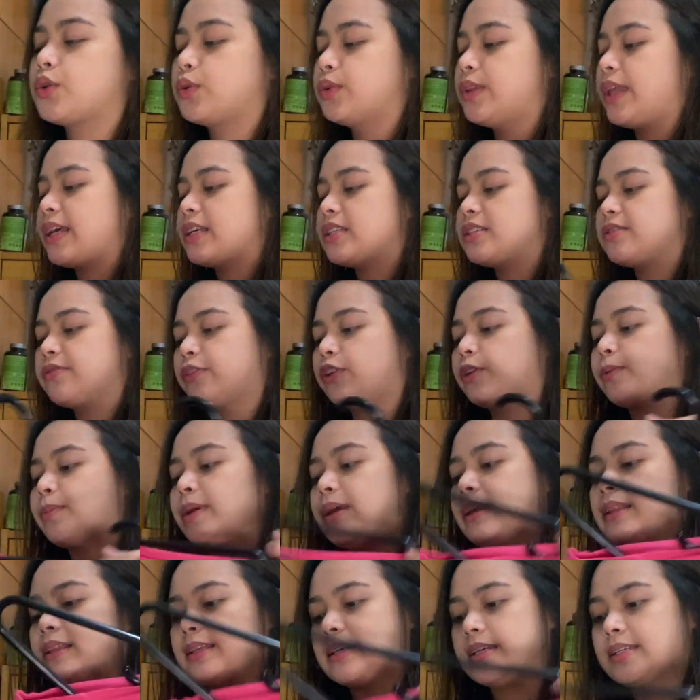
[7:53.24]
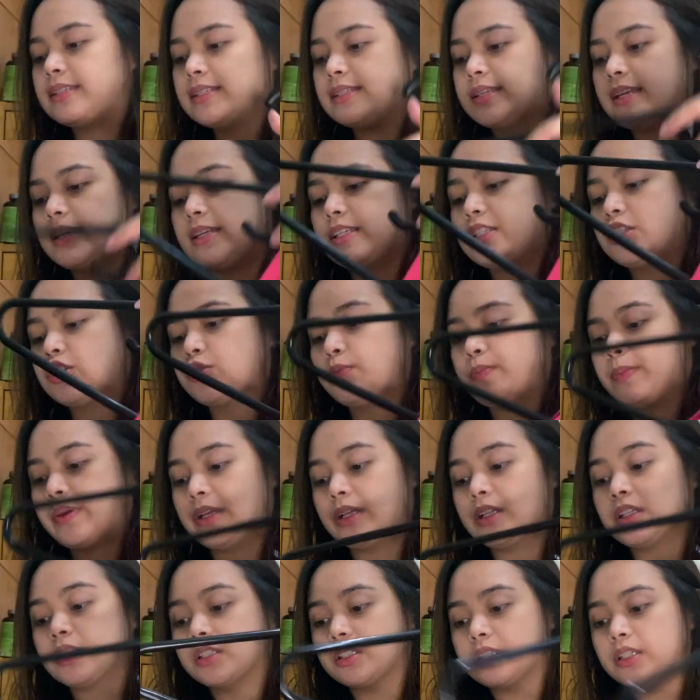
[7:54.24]
next for my list is to
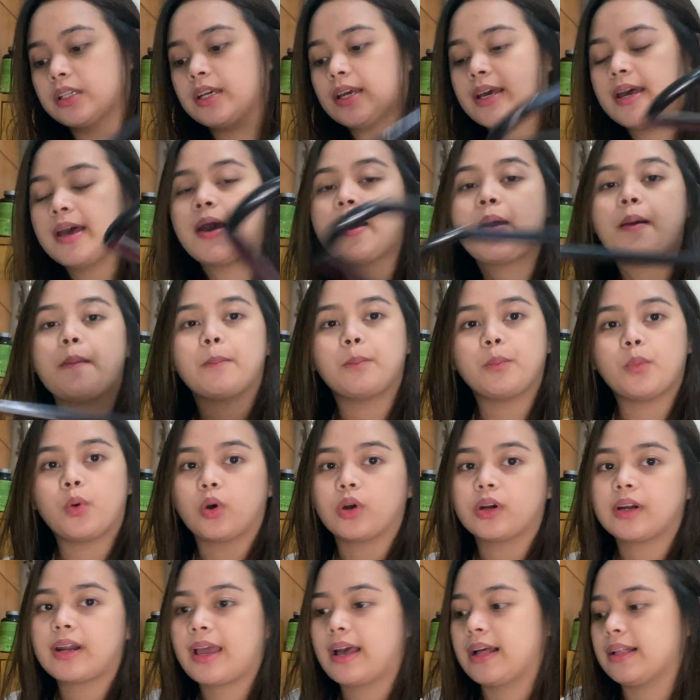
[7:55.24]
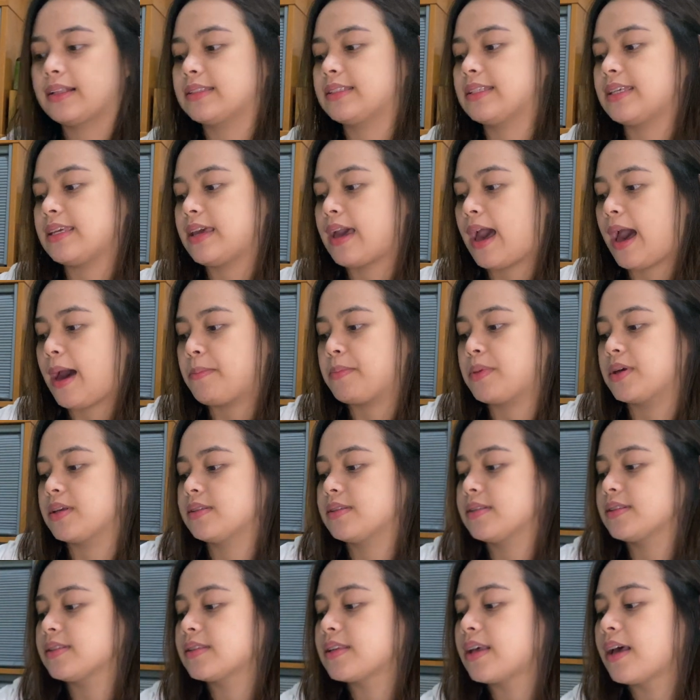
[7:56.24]
build more healthy
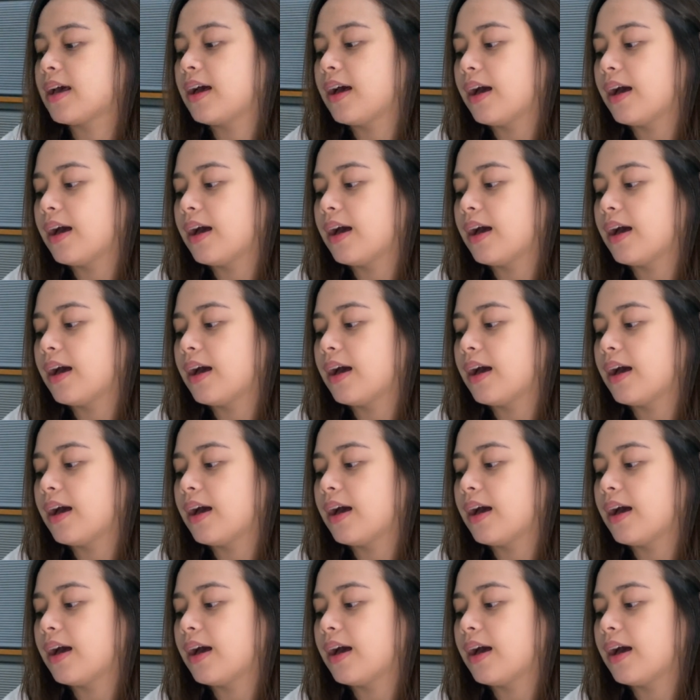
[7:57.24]
habits.